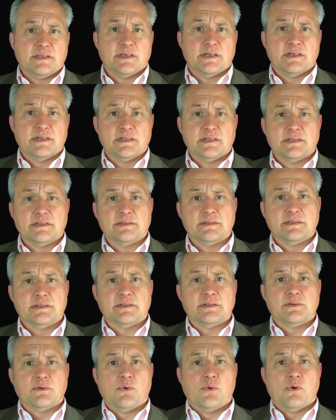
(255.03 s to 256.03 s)

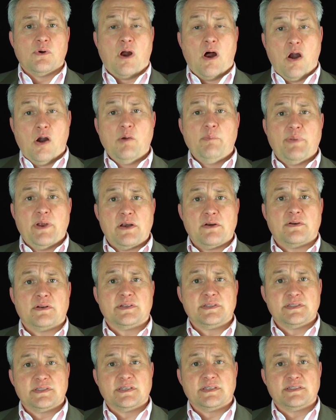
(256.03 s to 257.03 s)
or our
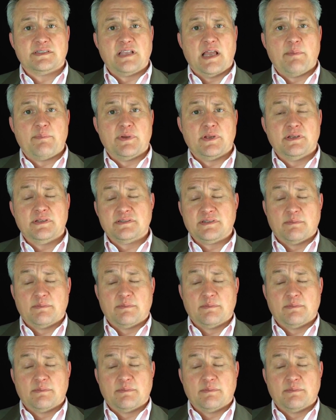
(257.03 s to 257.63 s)
parents to step in.